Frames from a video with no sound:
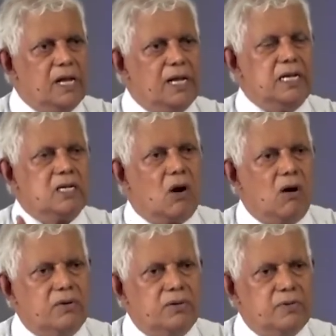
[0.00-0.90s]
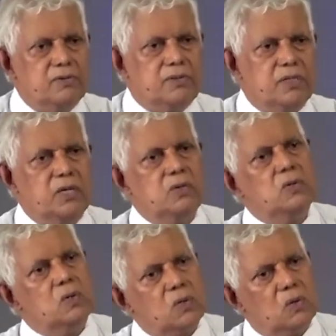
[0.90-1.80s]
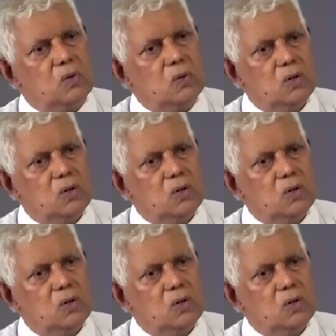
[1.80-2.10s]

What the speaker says: In contributing, you grow.